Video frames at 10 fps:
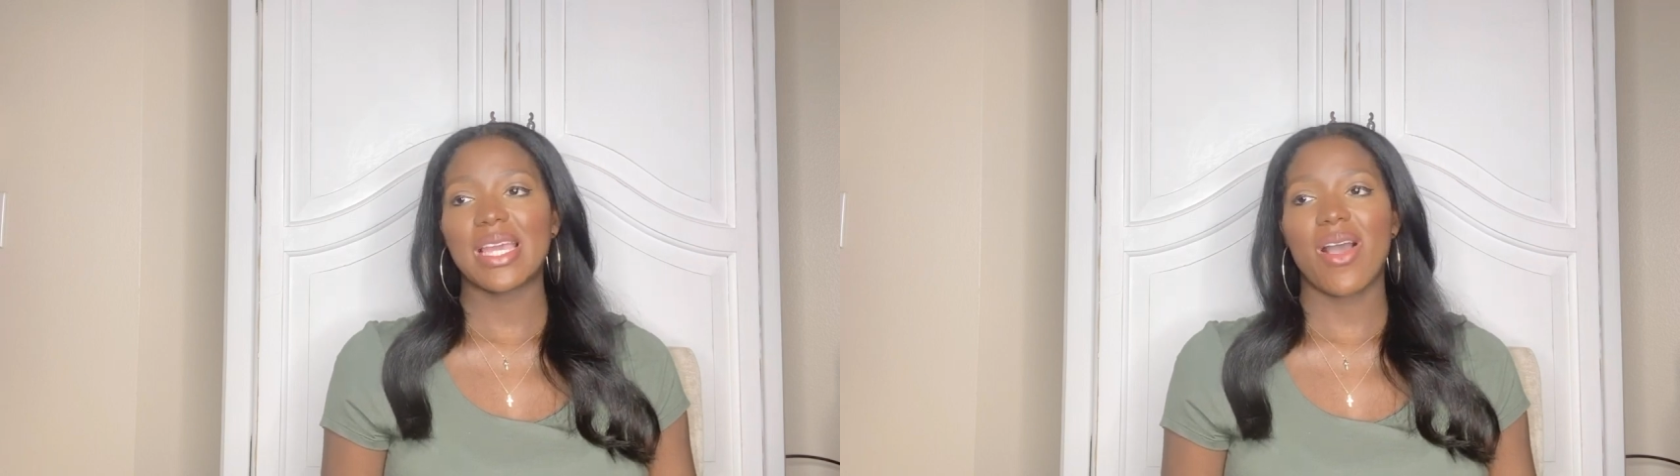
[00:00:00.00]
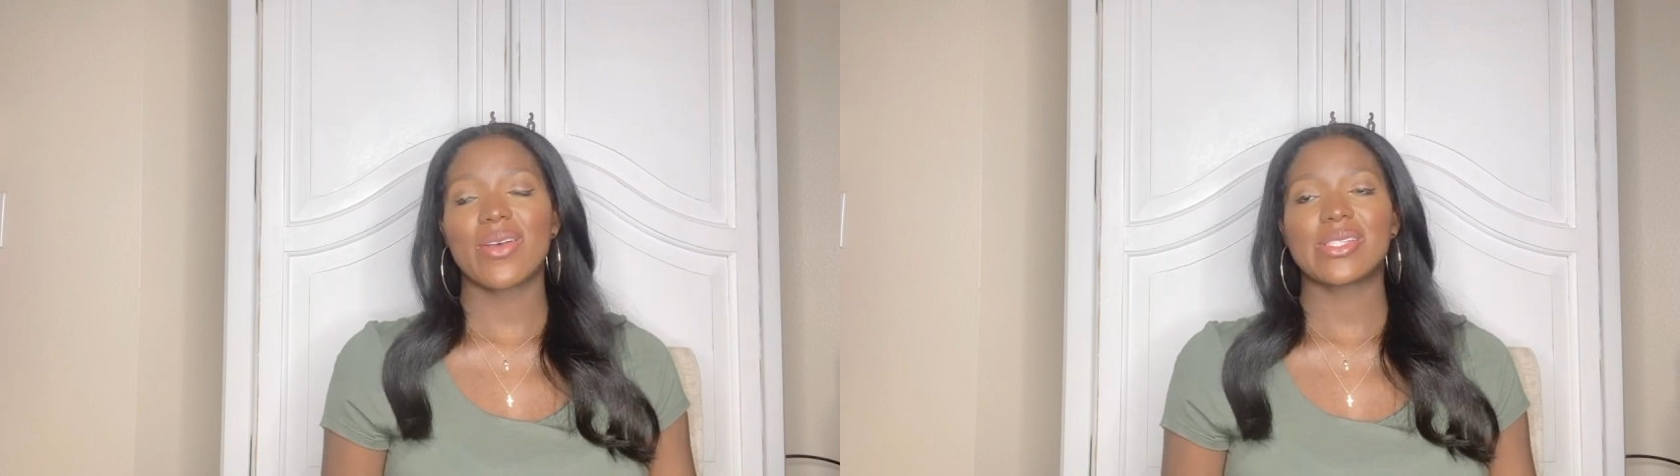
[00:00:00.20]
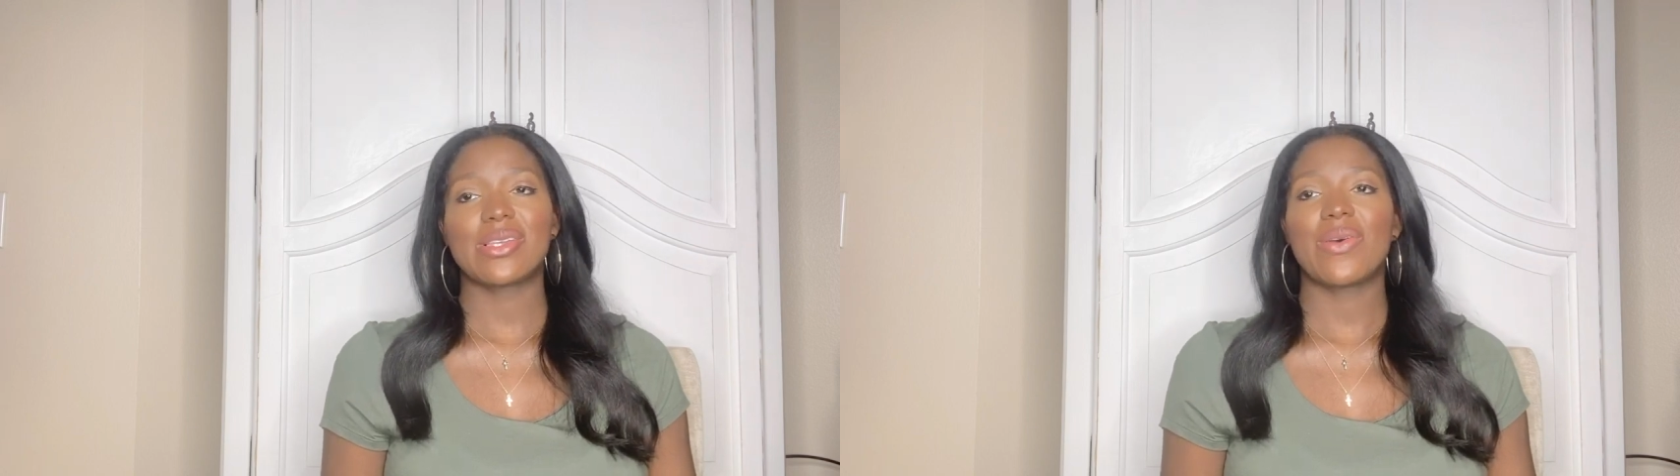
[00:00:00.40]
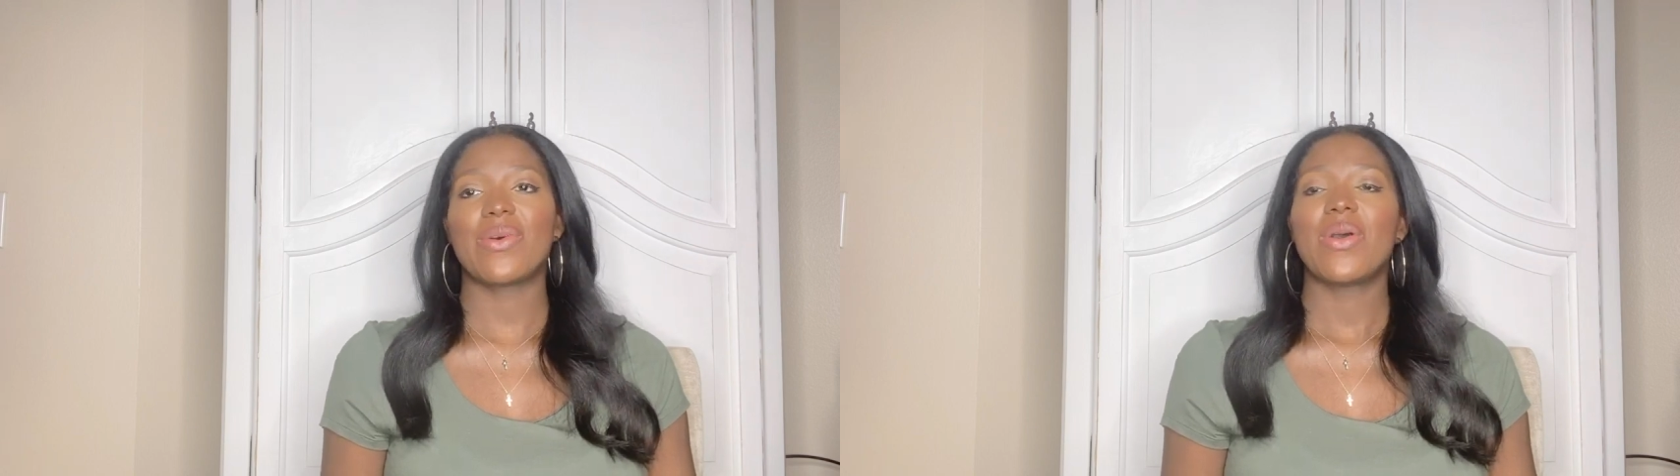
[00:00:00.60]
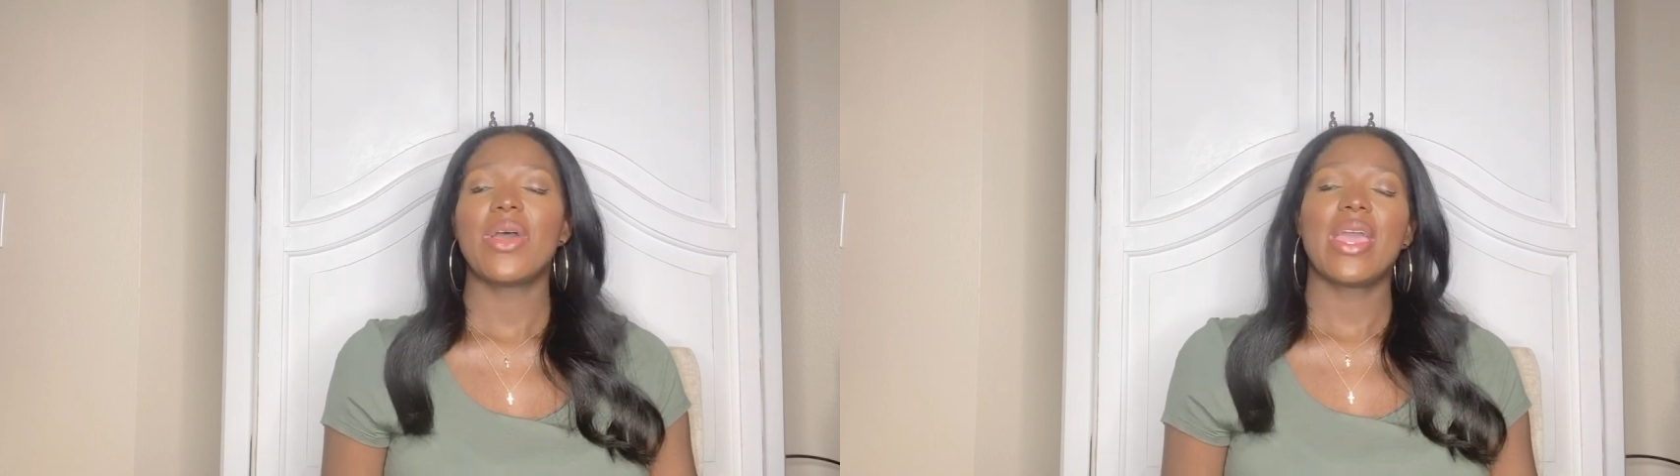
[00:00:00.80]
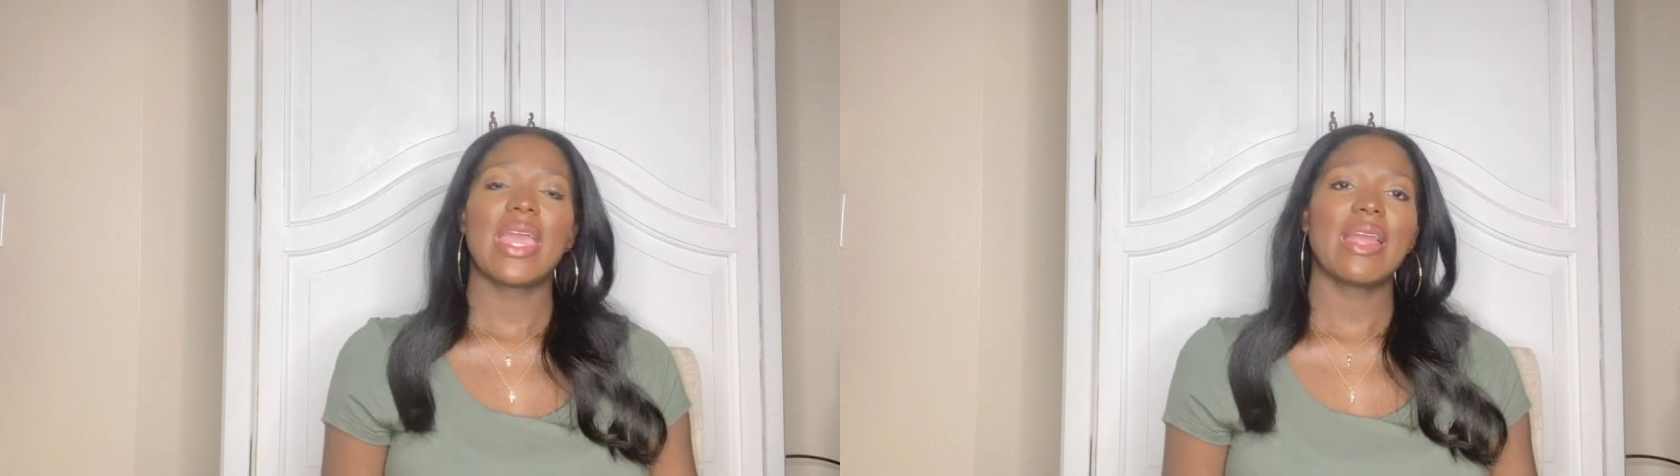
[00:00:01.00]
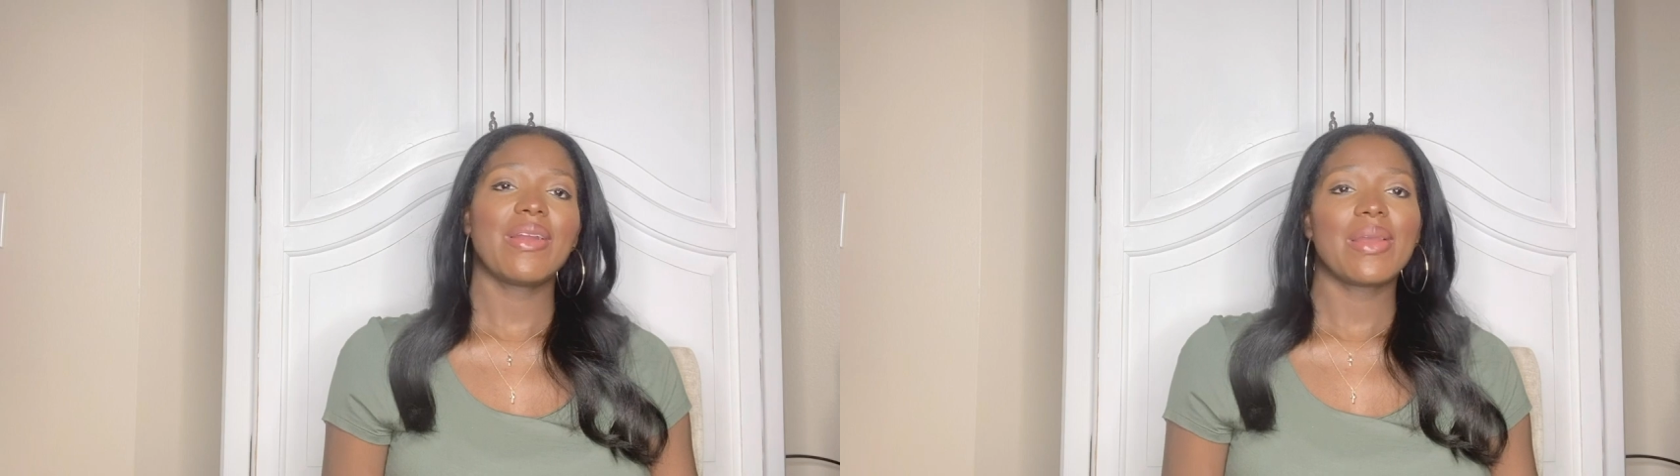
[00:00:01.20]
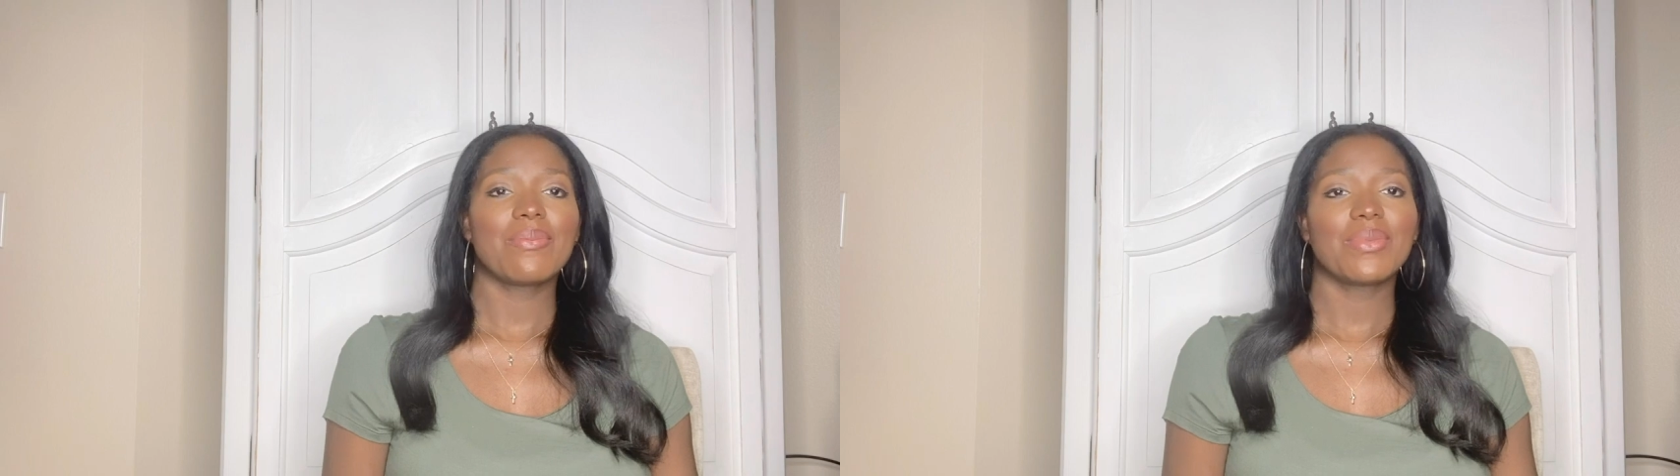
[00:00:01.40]
also hair
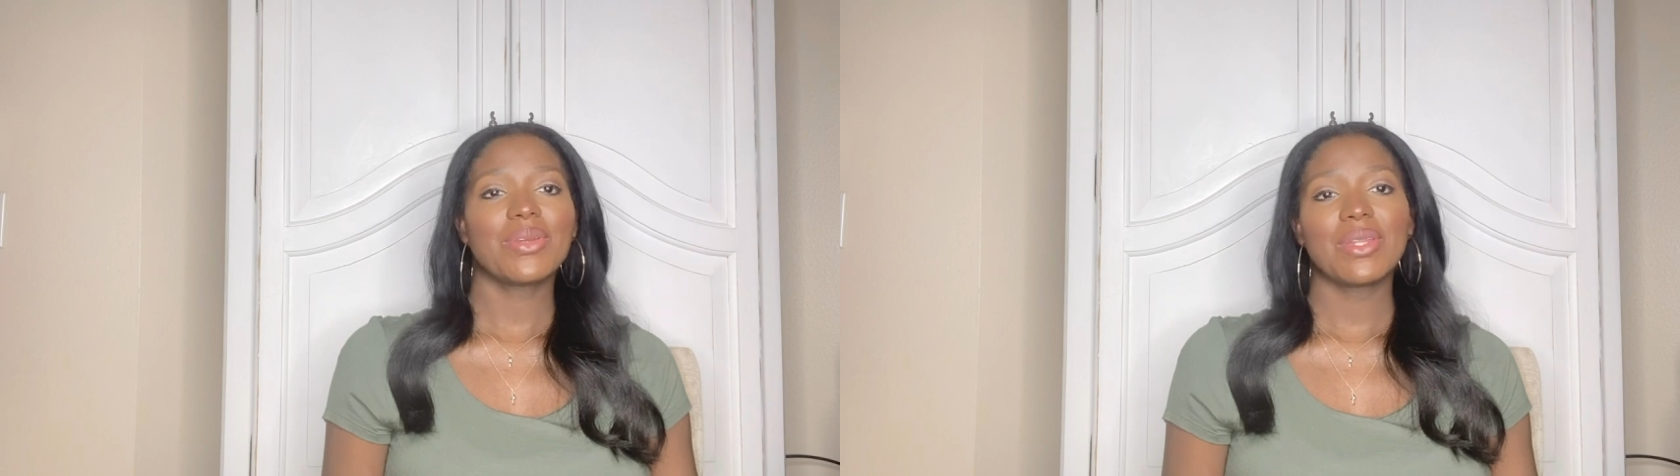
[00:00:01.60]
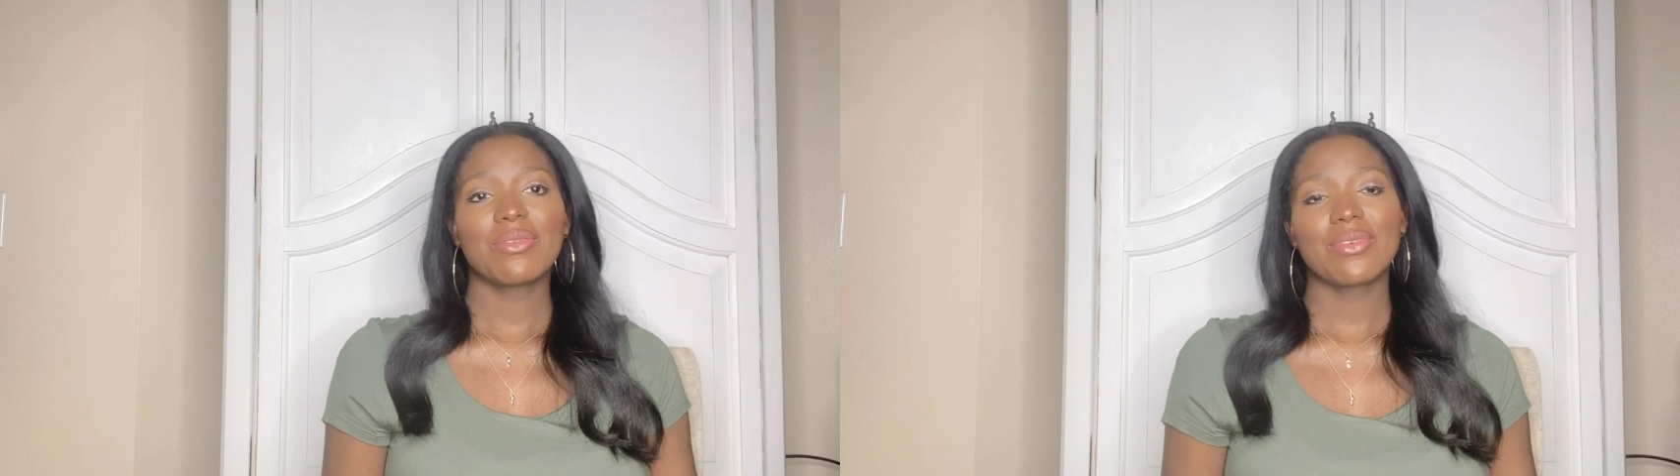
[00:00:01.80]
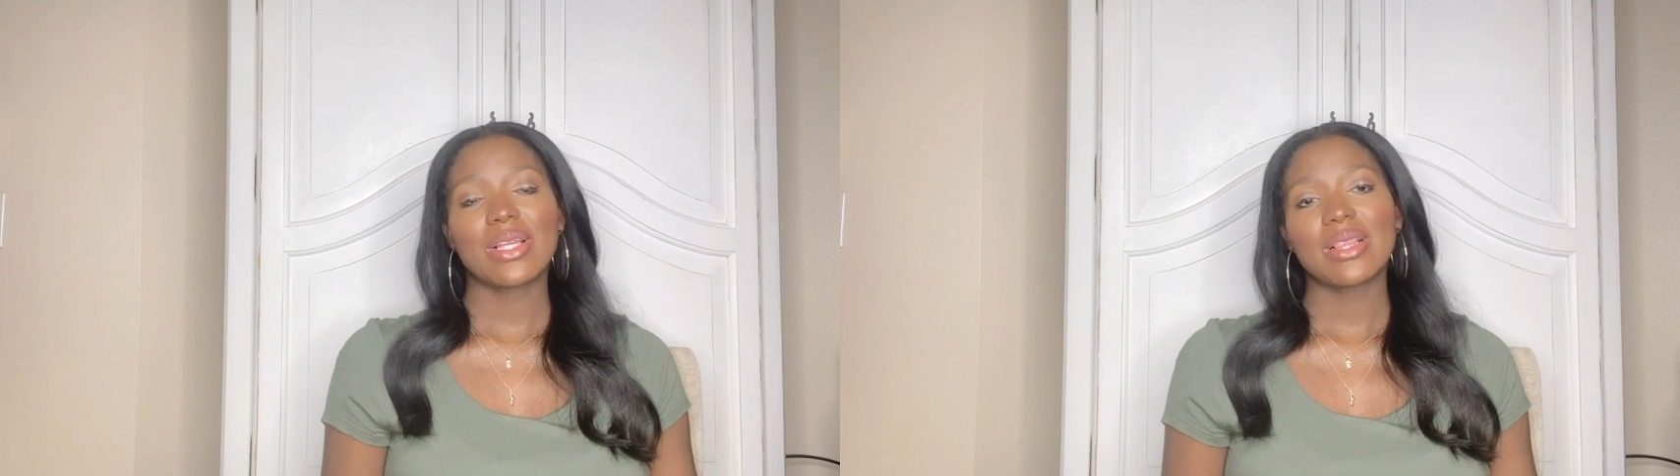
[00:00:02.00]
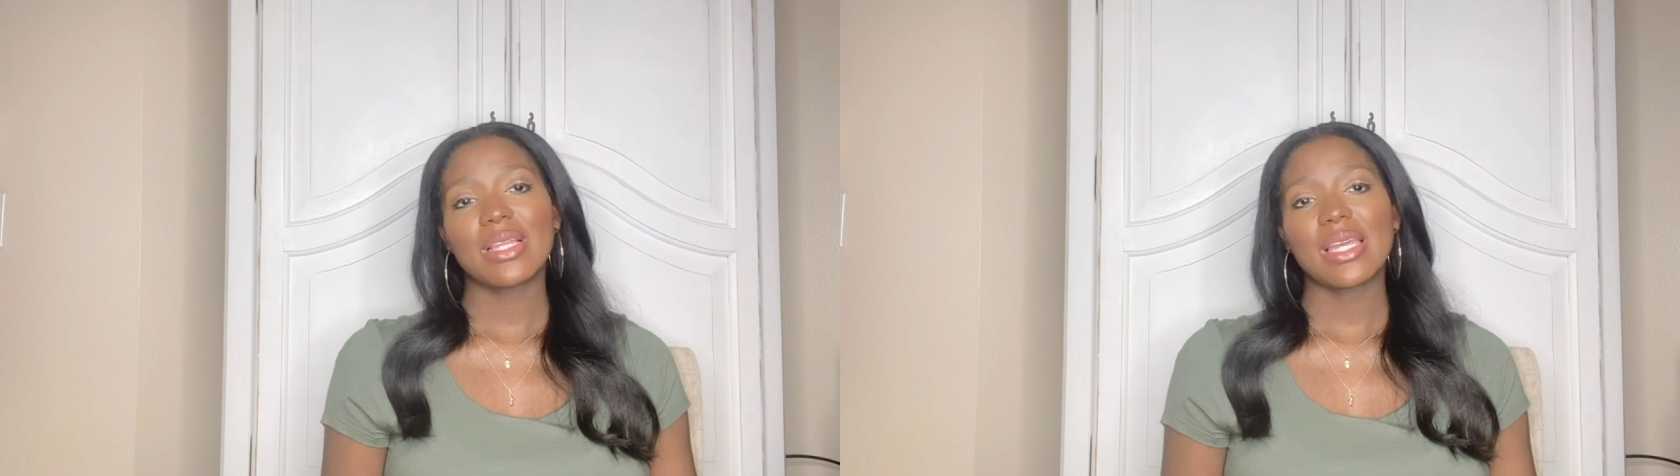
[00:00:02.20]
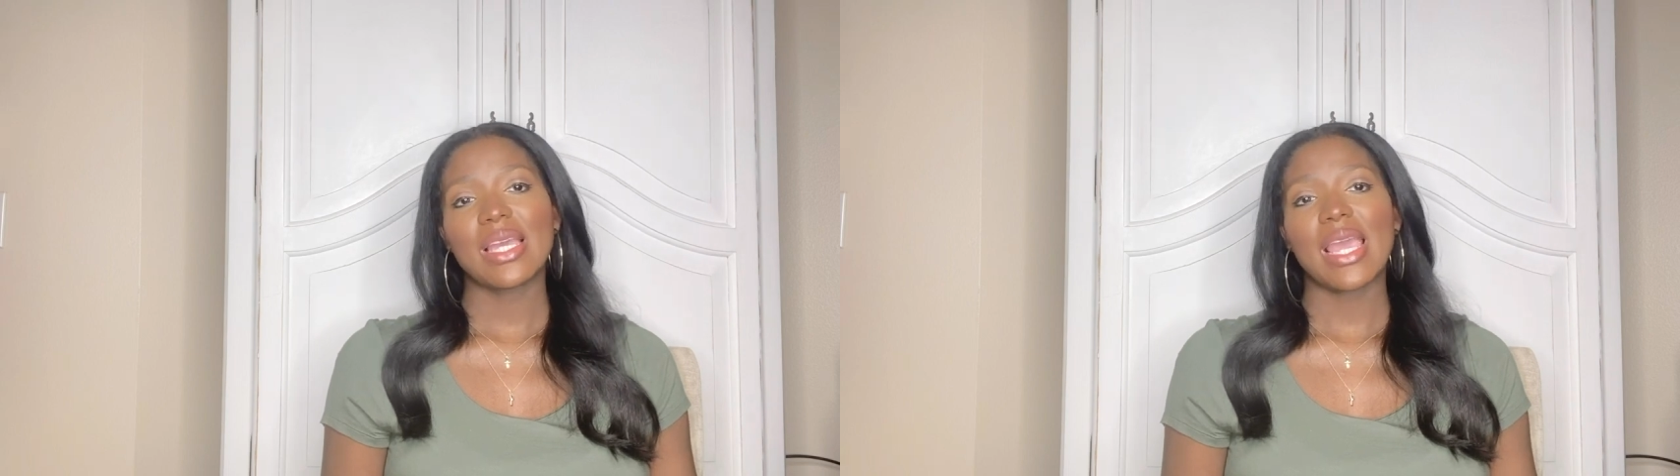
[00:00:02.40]
and beauty friendly,